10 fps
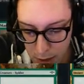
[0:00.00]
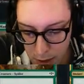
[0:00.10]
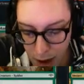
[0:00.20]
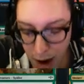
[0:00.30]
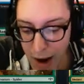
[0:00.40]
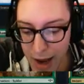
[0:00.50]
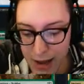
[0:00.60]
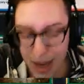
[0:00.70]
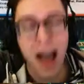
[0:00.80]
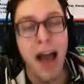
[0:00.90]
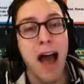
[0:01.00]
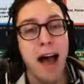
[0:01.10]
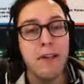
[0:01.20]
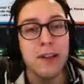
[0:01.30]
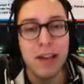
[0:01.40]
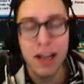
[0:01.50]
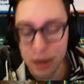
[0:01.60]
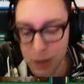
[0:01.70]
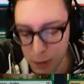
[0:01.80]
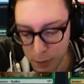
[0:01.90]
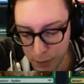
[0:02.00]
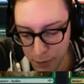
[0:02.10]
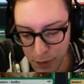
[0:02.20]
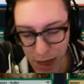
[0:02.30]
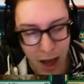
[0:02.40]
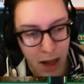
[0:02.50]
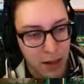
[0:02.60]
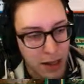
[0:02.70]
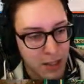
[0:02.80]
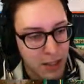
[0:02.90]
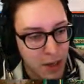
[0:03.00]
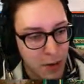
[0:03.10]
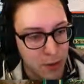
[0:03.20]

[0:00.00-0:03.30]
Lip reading: All right, have a good night, dude. I'll let you know.